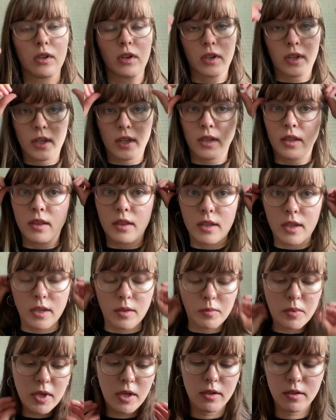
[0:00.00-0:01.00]
okay
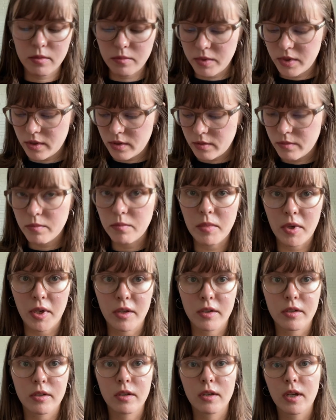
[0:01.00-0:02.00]
not better but
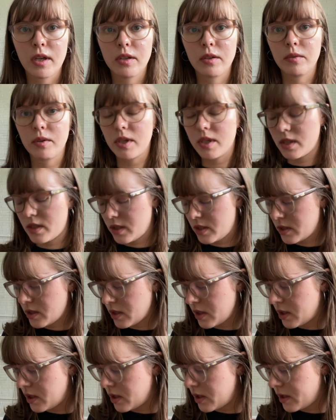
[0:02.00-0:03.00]
better anyways
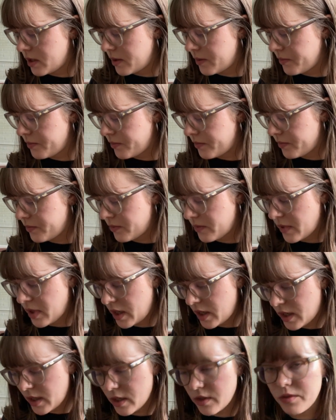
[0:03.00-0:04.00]
um
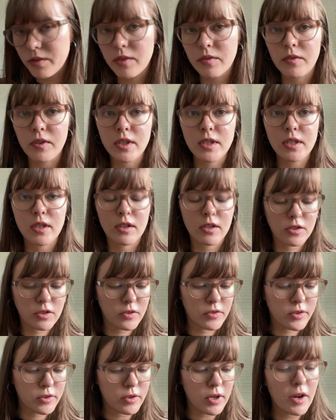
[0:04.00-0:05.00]
i got a few things at the
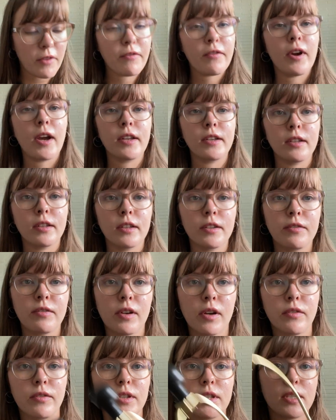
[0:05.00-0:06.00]
thrift store i finally
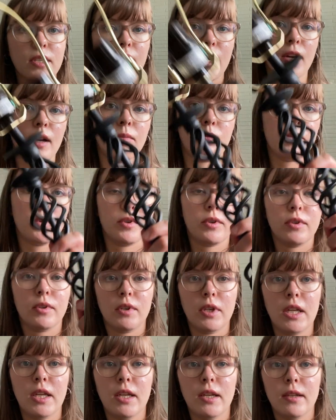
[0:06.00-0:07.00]
found this lamp
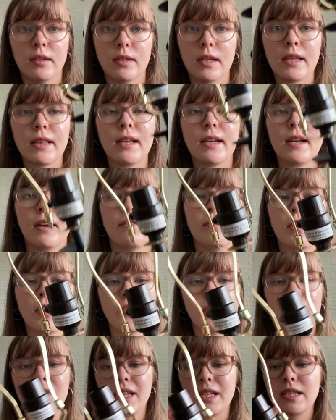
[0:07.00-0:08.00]
not like i
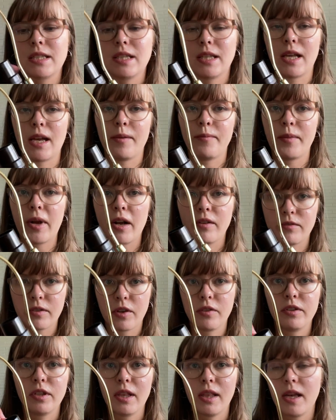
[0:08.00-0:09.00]
found this lamp i
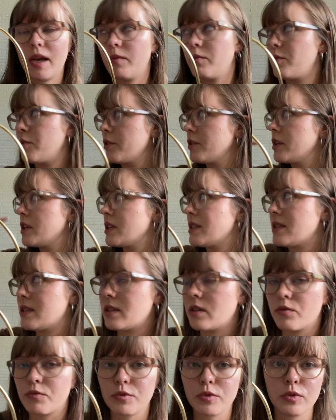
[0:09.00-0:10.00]
found the lamp for this
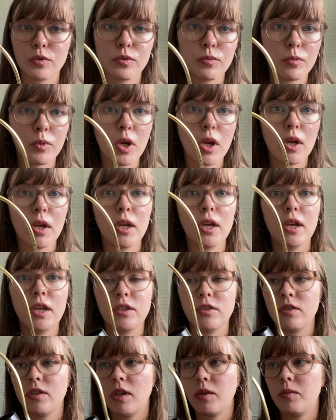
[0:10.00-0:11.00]
room
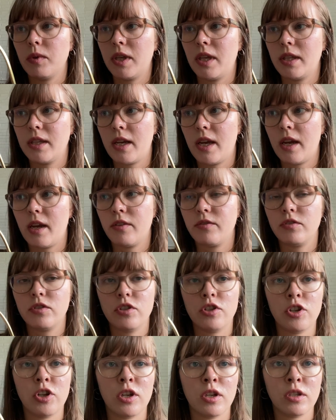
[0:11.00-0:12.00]
so that we can have
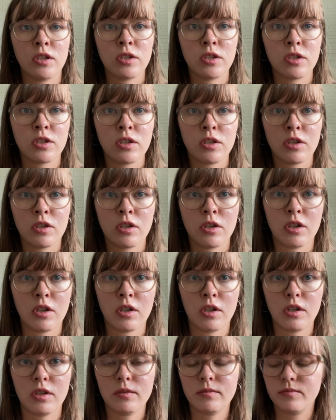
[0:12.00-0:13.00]
just
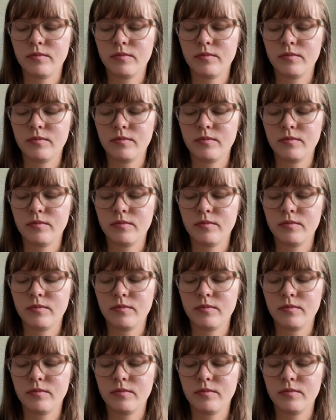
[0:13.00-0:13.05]
uh